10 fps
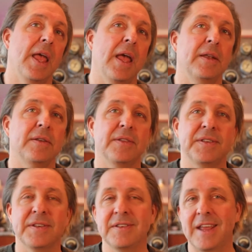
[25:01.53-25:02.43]
And
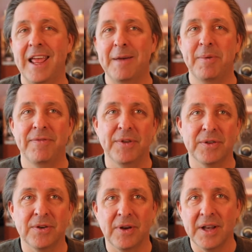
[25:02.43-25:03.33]
this isn't a HEPA
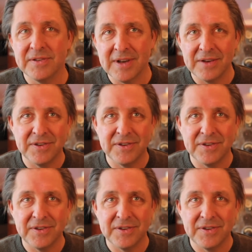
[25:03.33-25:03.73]
filter, and it's not